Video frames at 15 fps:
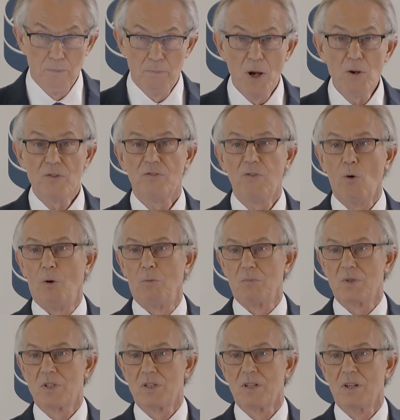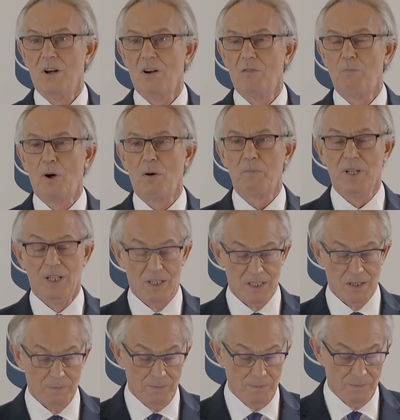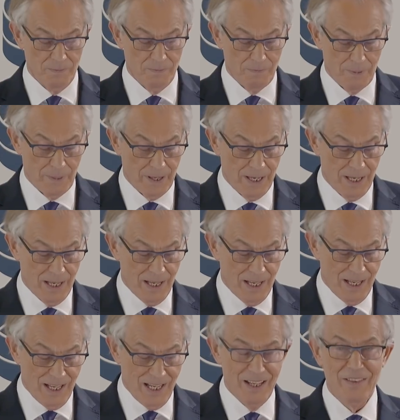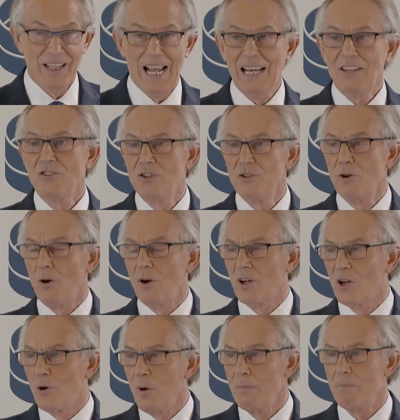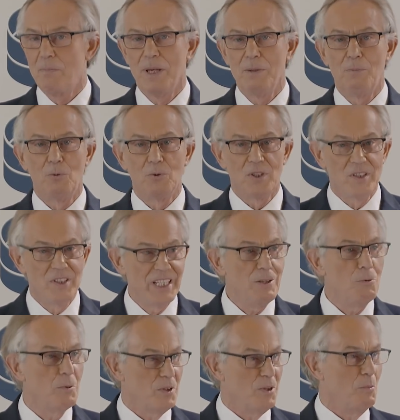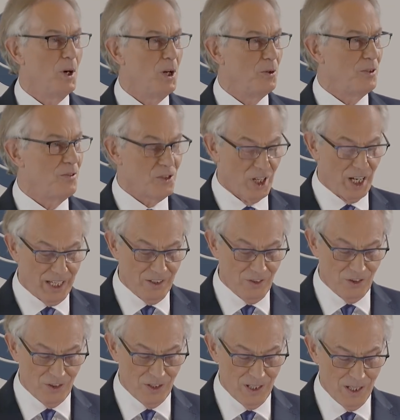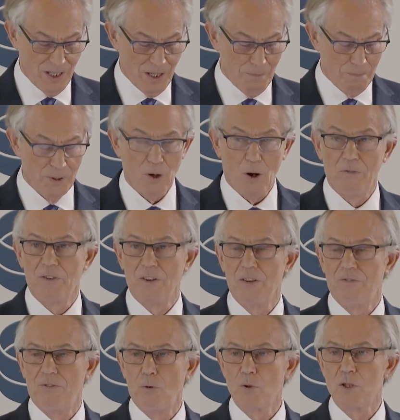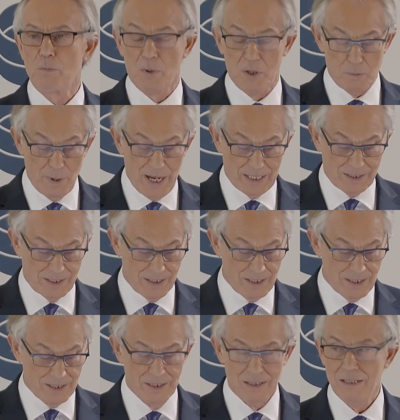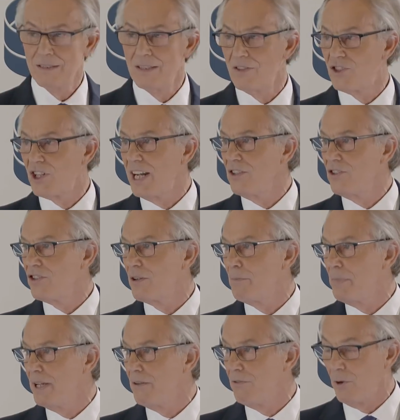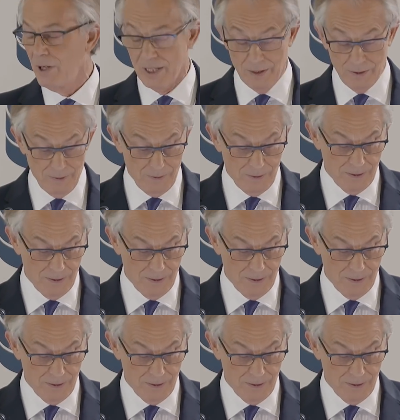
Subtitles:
Both forms of populism, in the end, do not equip people to deal with the world of change, but offer the false prospectus that change can be avoided.